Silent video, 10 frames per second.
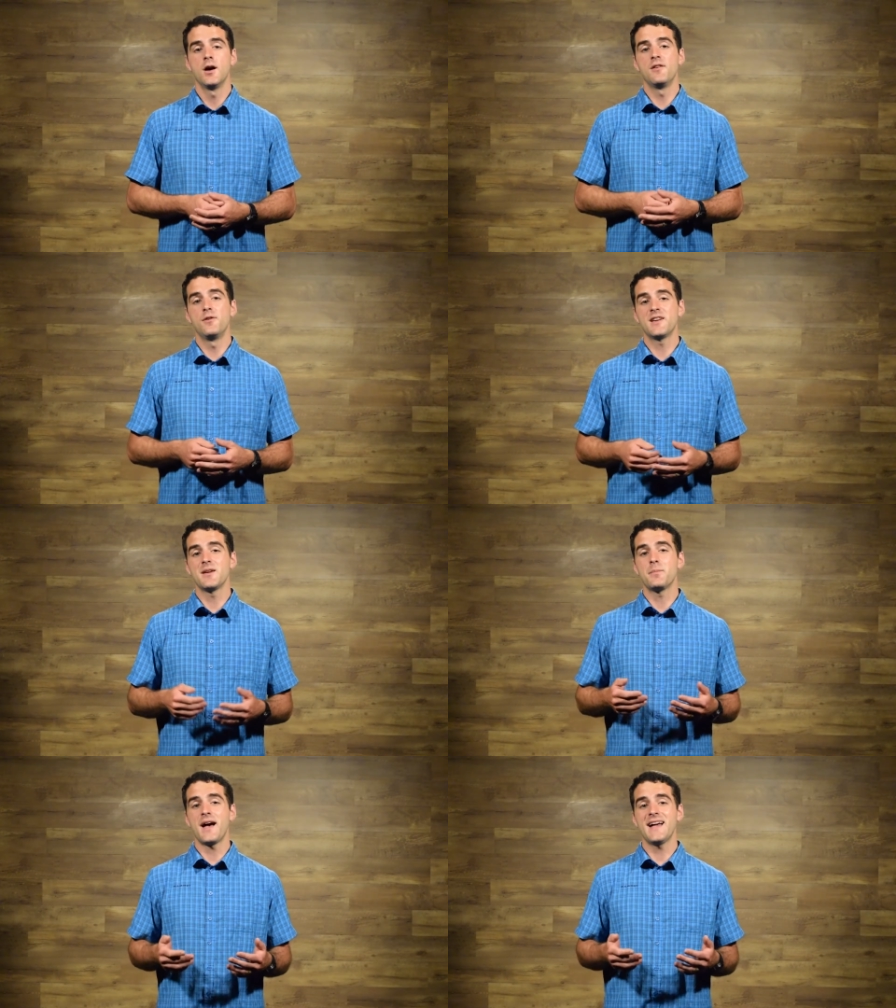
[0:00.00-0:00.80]
of
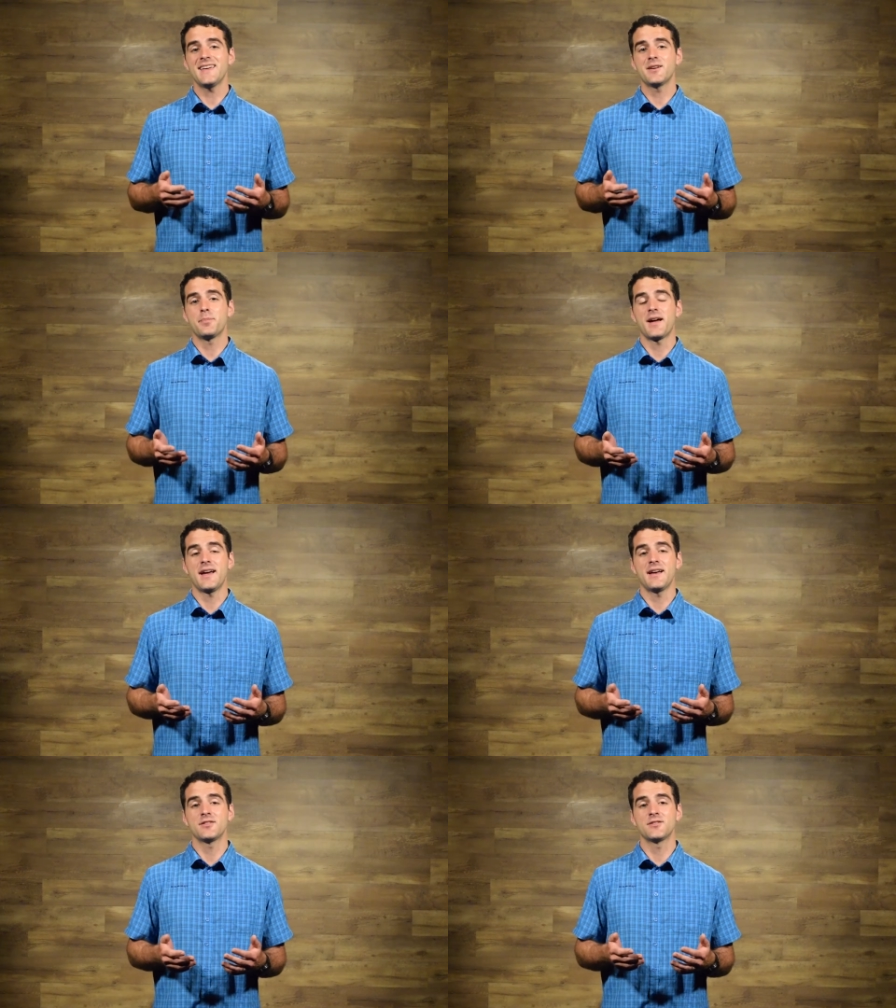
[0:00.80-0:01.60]
looking back at a
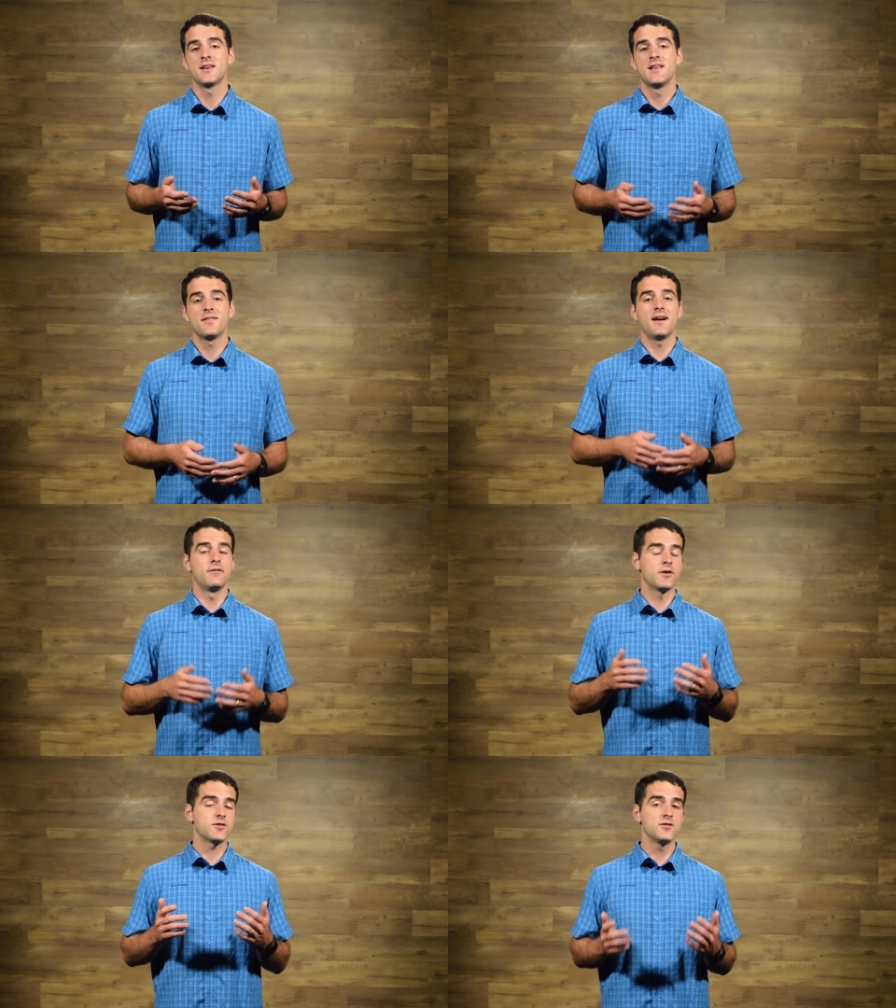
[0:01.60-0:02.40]
past that
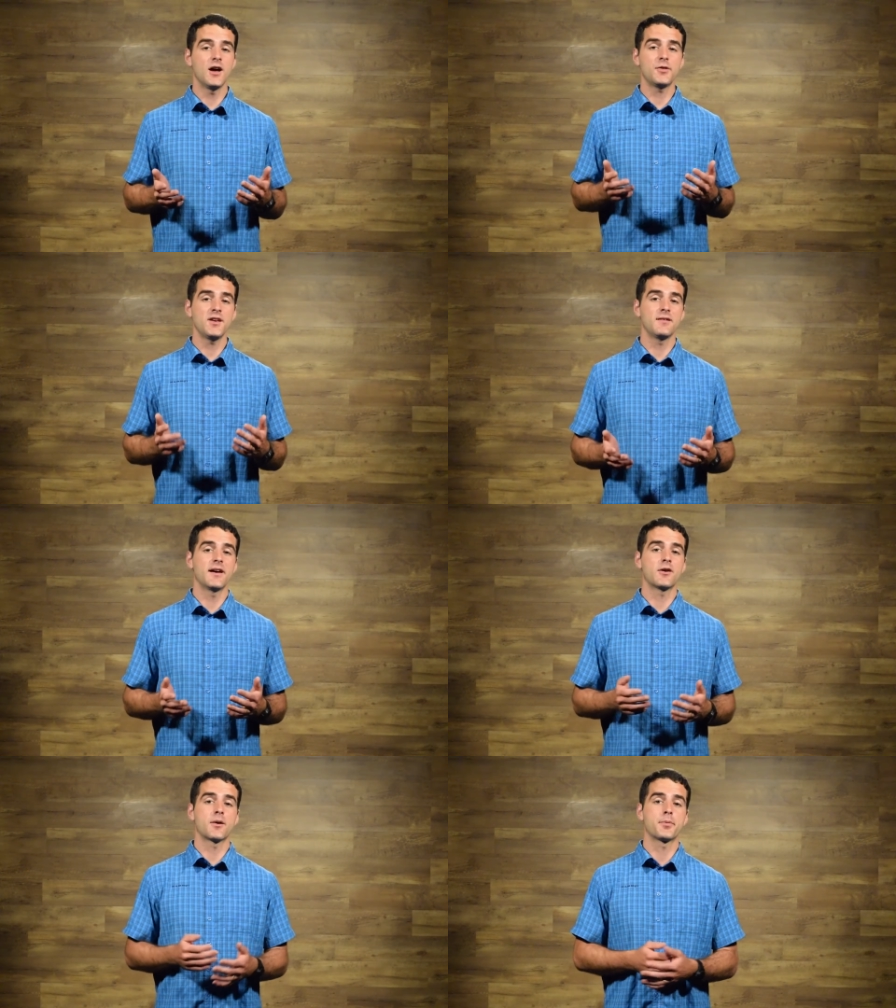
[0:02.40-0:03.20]
looks nothing
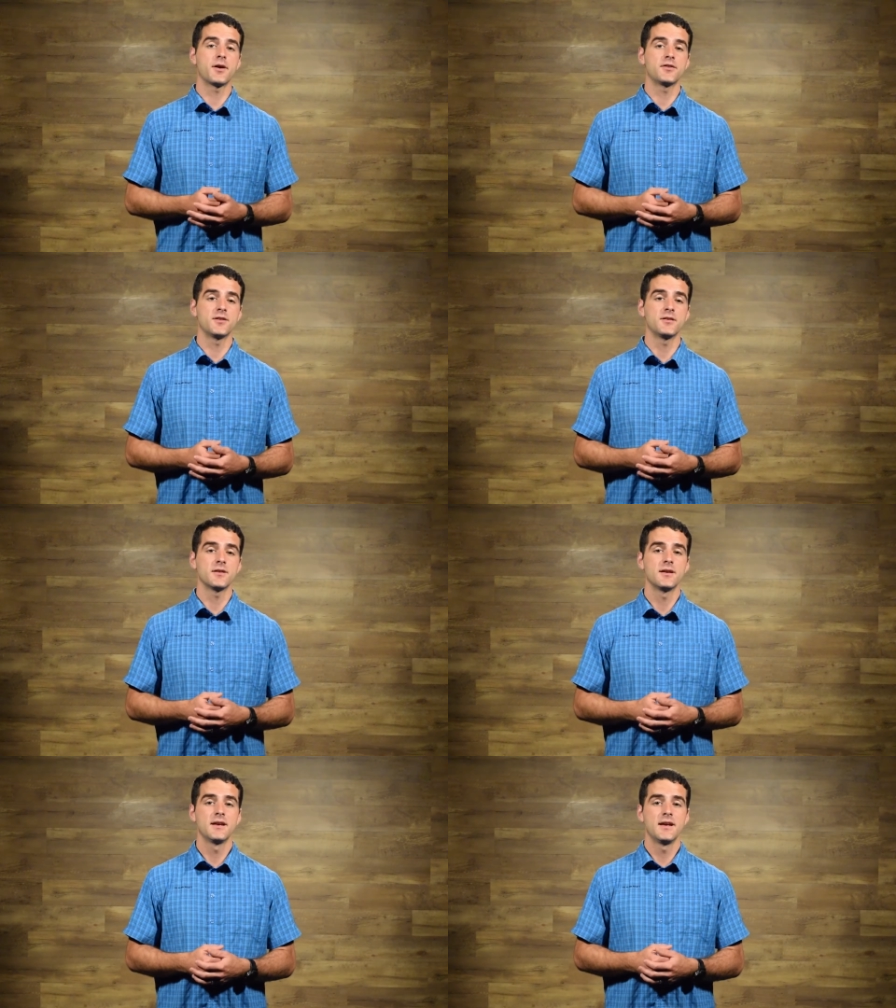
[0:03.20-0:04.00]
like our present
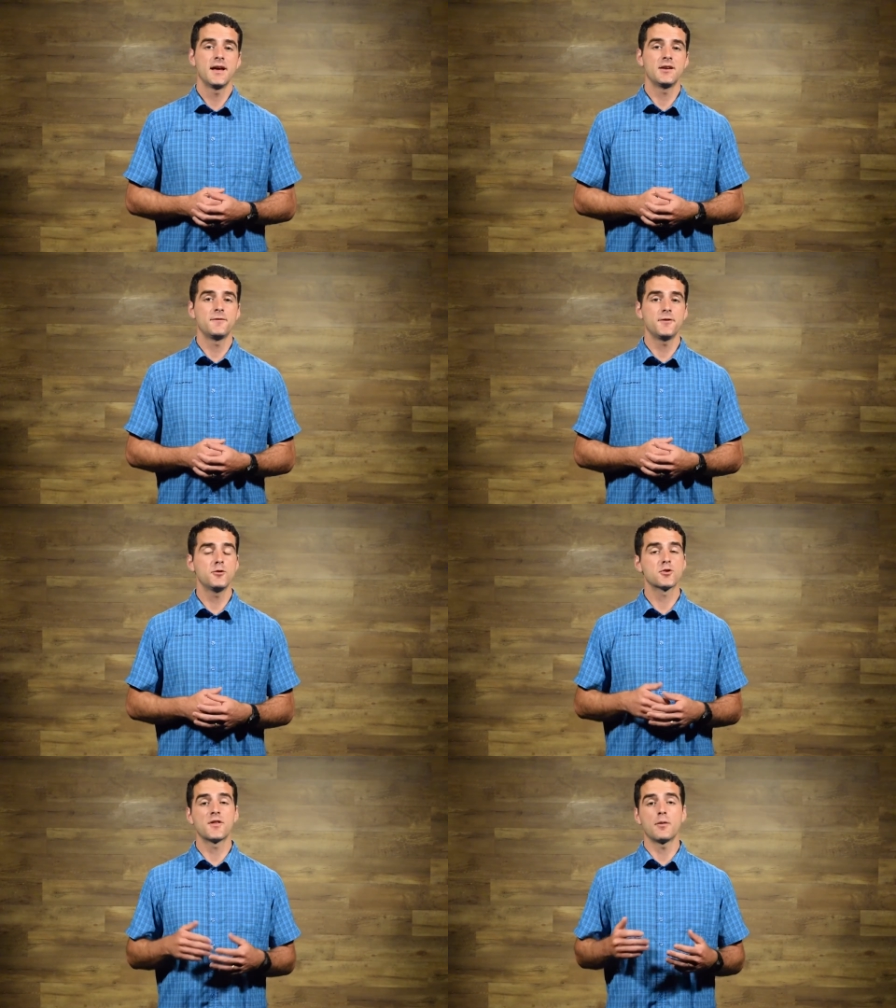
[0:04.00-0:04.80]
and a
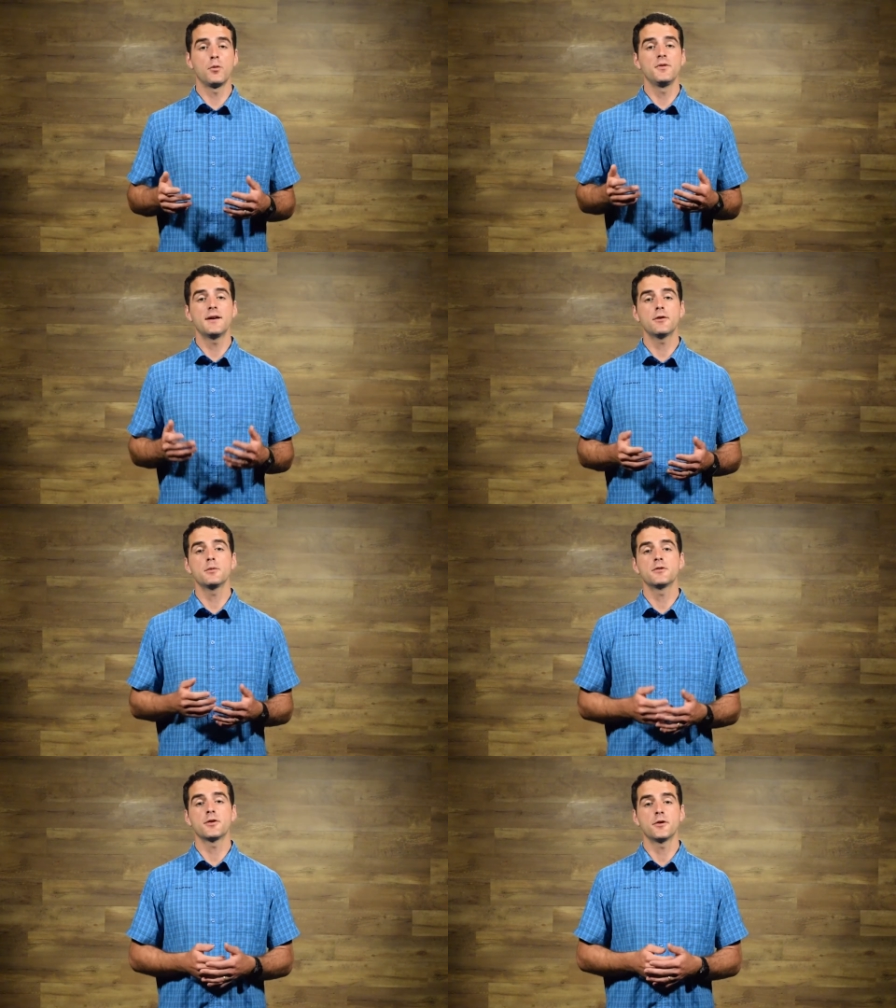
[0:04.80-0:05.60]
future that we'll never
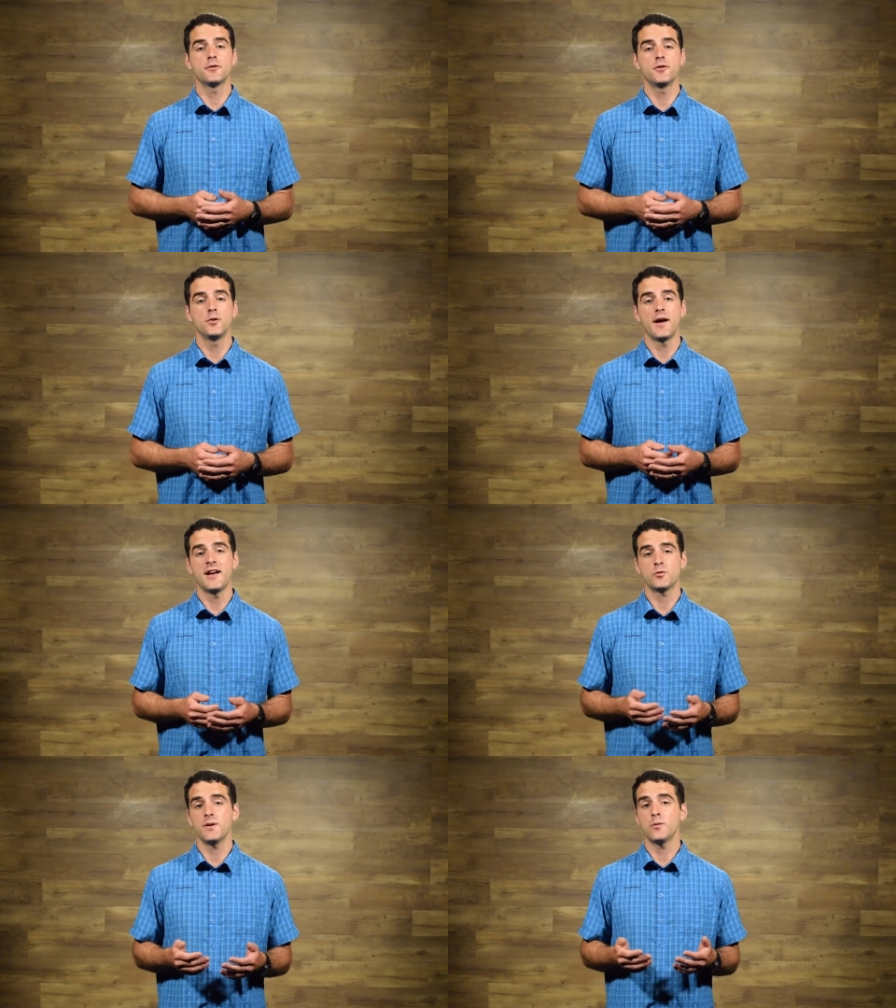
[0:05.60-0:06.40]
return to
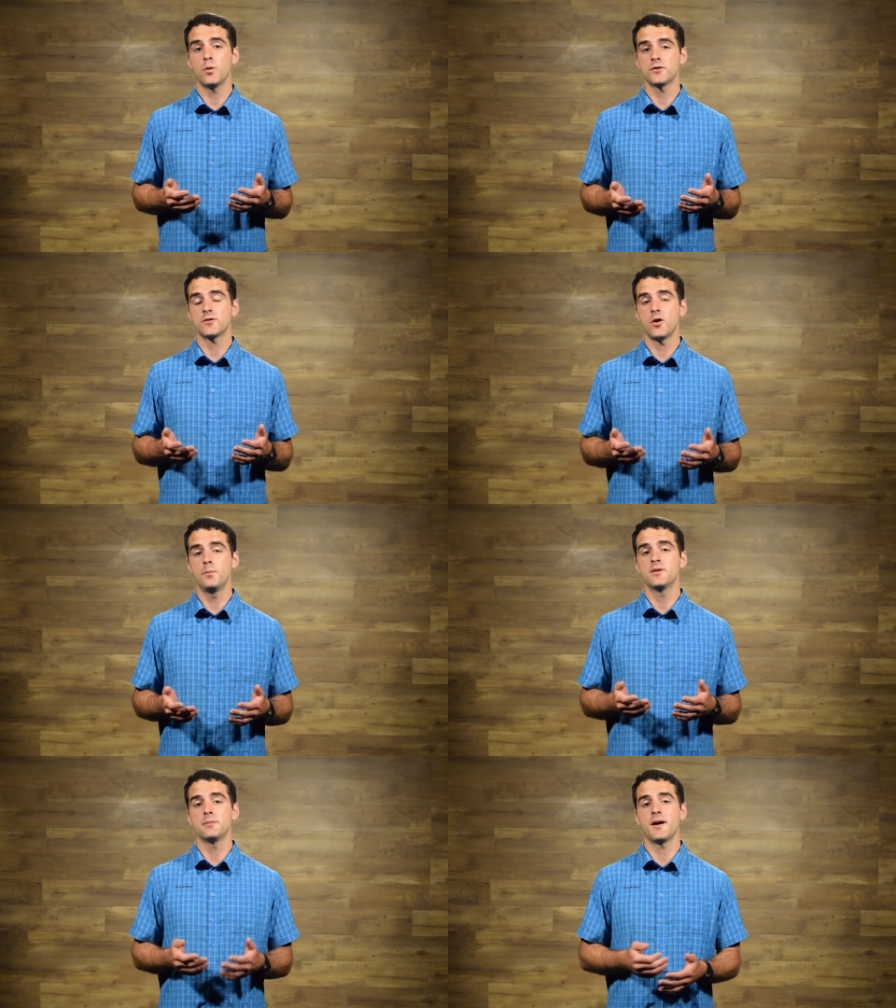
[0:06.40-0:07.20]
as we once
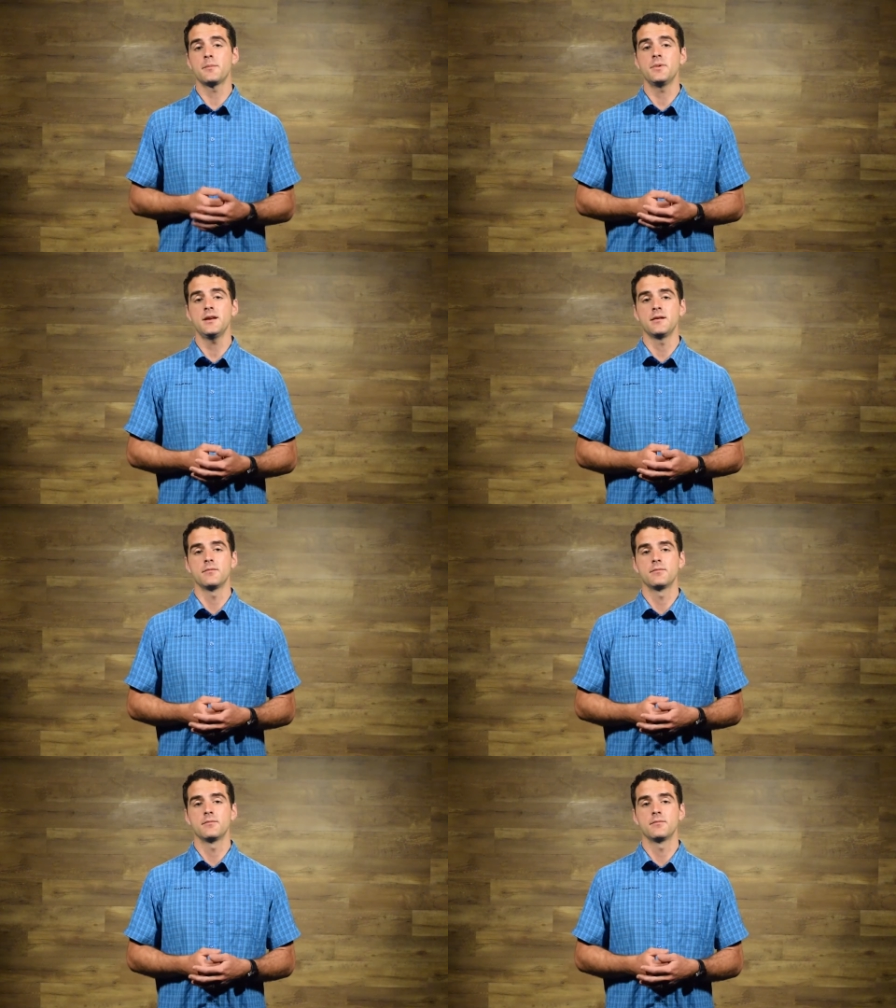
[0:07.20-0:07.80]
hoped it might be.